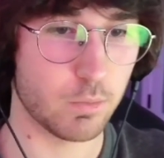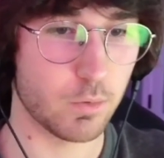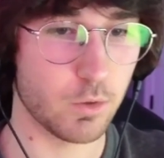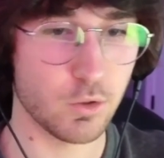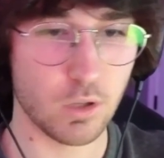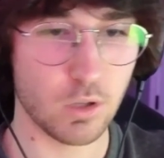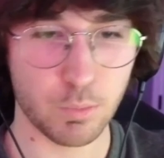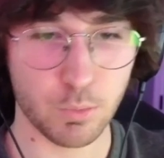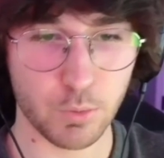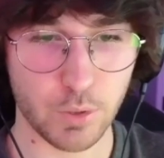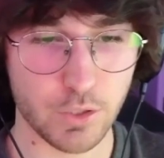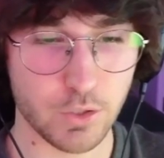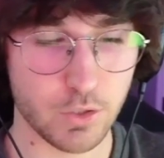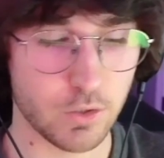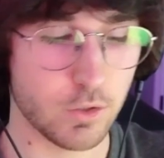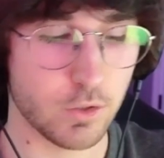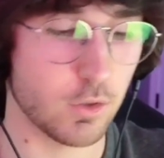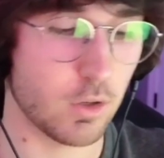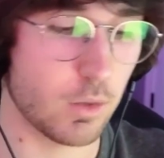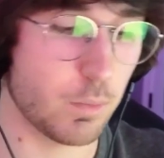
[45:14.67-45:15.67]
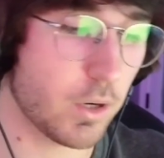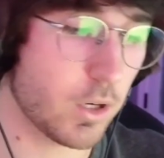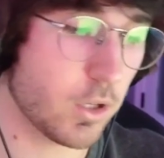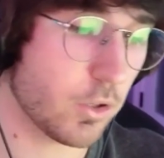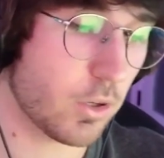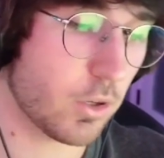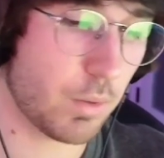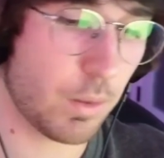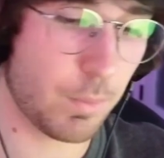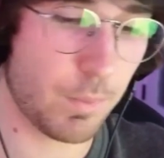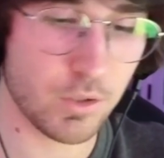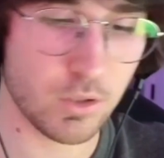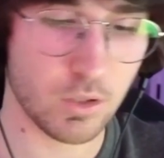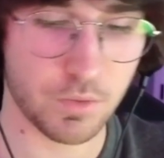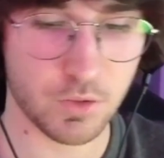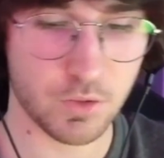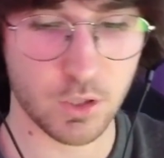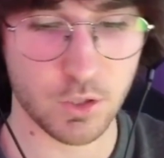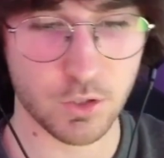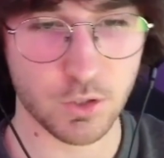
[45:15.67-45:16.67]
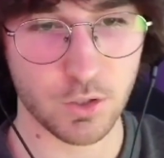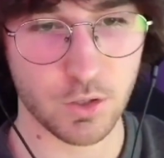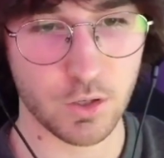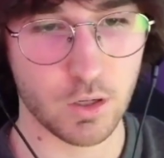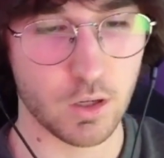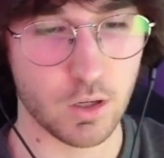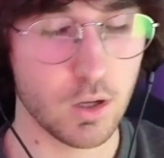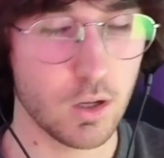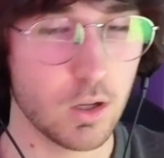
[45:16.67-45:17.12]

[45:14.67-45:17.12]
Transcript: user operations through our bundler and paymaster infrastructure and